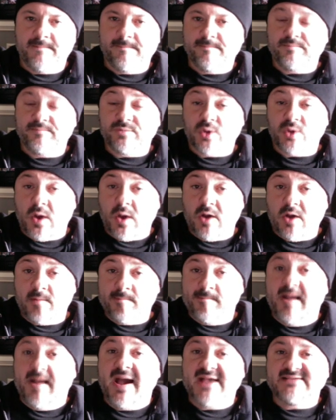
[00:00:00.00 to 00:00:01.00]
Go out and
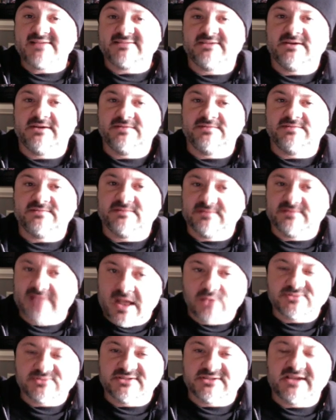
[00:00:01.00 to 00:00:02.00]
buy stuff.
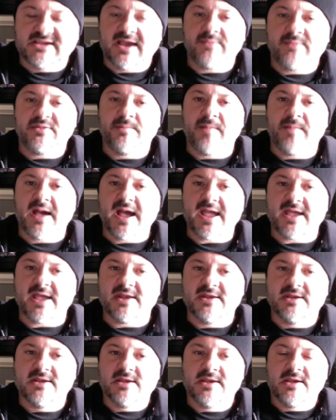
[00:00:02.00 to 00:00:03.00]
Now's the time to buy it.
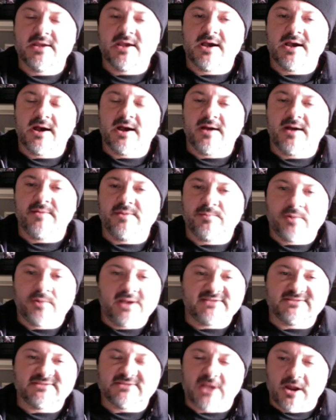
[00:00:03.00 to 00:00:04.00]
The
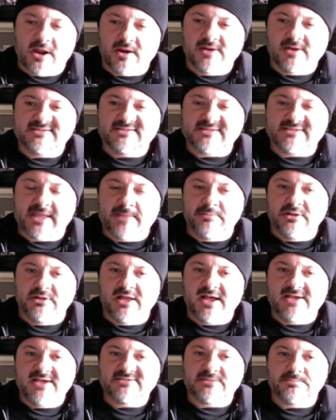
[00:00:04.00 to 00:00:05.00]
prices are going to
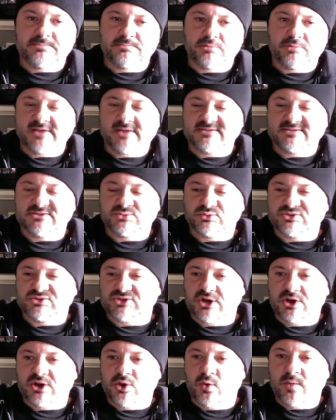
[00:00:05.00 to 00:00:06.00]
stabilize. The prices will
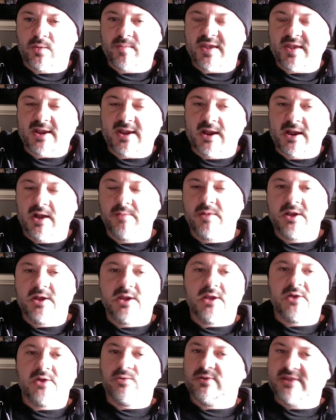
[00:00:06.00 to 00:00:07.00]
start going back up.
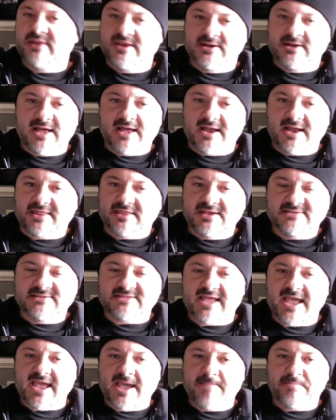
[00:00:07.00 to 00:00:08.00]
We need a lot of things
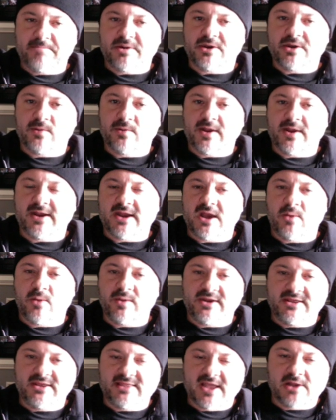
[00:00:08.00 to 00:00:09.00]
to happen here right now. We
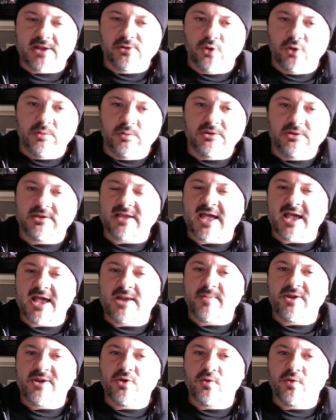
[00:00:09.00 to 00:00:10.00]
need that global
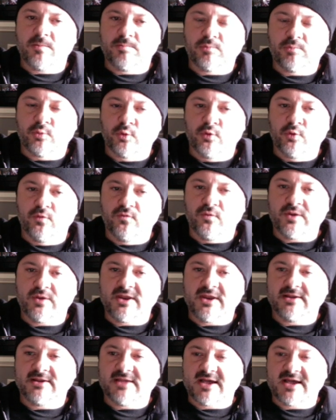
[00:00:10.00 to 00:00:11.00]
economy to improve. We
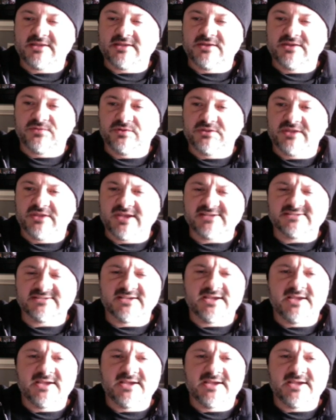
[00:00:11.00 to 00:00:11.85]
need a lot of different things.